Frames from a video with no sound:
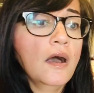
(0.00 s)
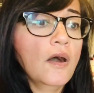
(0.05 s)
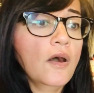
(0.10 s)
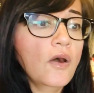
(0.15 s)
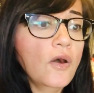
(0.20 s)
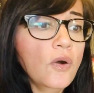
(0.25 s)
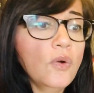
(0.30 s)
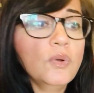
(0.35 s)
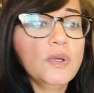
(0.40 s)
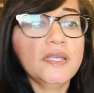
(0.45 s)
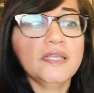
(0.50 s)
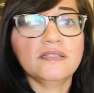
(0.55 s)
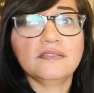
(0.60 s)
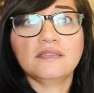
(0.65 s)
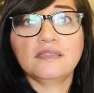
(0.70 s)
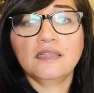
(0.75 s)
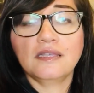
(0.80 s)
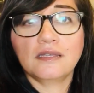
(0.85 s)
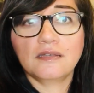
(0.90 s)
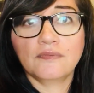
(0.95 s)
always
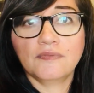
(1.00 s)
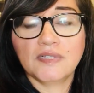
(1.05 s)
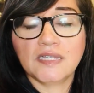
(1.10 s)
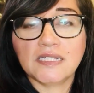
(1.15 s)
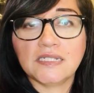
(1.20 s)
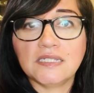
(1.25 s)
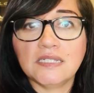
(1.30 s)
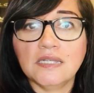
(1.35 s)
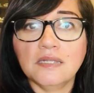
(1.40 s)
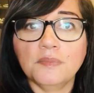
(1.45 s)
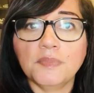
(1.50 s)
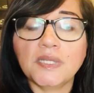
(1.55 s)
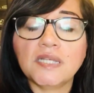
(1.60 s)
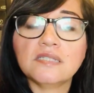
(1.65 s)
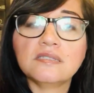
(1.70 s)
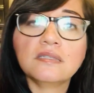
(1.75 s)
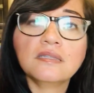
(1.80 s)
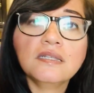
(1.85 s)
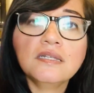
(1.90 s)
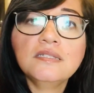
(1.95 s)
think of LinkedIn,
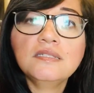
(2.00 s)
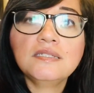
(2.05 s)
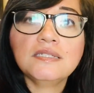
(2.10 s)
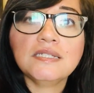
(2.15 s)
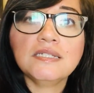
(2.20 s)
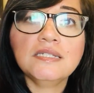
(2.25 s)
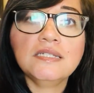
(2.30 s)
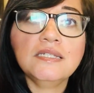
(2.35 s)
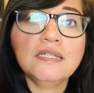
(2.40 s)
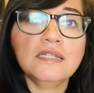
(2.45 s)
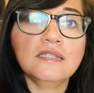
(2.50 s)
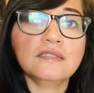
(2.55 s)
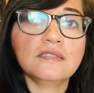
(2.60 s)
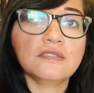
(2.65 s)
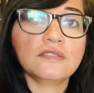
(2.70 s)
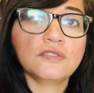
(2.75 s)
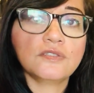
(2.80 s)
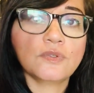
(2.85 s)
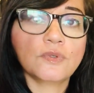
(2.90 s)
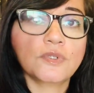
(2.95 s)
because LinkedIn is a
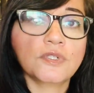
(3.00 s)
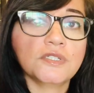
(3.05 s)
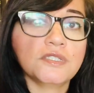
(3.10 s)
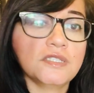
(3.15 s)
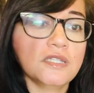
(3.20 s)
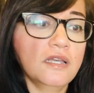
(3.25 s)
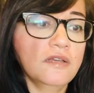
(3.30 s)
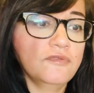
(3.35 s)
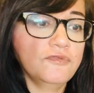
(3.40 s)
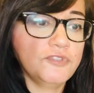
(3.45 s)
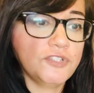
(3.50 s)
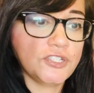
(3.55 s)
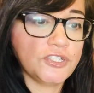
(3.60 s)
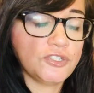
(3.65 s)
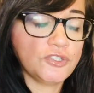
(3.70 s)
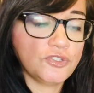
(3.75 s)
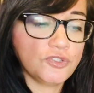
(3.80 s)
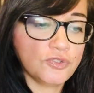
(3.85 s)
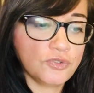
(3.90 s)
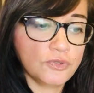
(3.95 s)
source of just
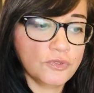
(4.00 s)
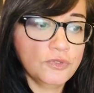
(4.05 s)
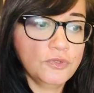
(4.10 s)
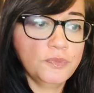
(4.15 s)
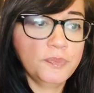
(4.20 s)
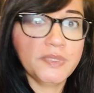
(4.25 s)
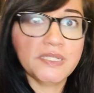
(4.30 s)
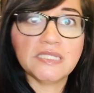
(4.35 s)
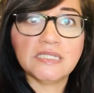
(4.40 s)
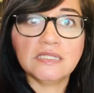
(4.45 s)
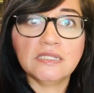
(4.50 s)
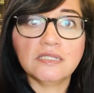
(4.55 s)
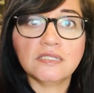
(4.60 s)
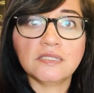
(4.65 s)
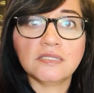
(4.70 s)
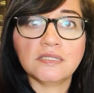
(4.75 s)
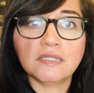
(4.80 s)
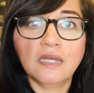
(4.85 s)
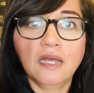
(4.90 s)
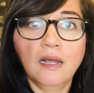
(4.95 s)
true
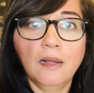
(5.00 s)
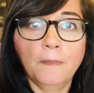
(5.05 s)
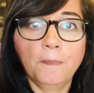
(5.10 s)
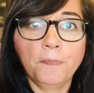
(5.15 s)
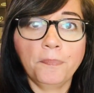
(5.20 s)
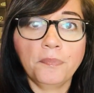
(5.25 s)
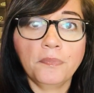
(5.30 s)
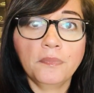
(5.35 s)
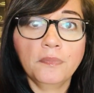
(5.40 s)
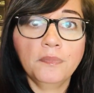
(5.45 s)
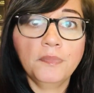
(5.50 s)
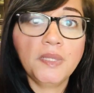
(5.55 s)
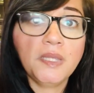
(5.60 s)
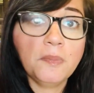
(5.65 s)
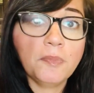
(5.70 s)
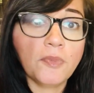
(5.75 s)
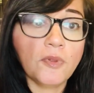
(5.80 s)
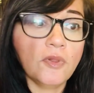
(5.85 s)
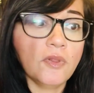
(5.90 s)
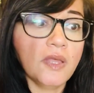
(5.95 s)
business
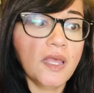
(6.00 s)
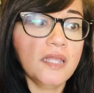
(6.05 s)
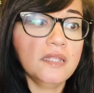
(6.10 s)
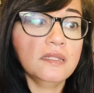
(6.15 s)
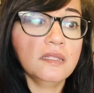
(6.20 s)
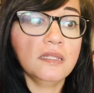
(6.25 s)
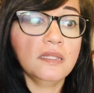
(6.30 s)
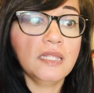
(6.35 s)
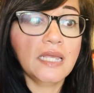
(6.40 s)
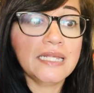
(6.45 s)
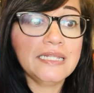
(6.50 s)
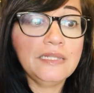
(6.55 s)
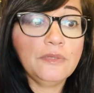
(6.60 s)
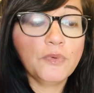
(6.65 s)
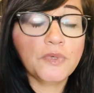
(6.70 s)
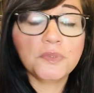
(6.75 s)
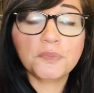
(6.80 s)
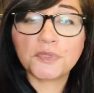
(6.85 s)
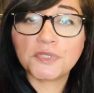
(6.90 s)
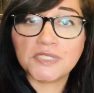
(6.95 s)
people, and
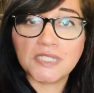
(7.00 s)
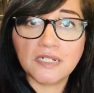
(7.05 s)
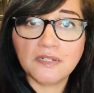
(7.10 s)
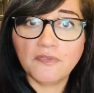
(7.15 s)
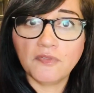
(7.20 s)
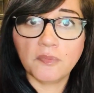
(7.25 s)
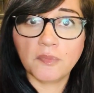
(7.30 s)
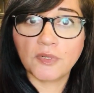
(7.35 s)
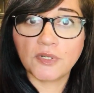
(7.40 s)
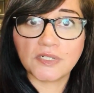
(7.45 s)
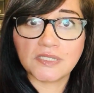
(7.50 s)
91% of them are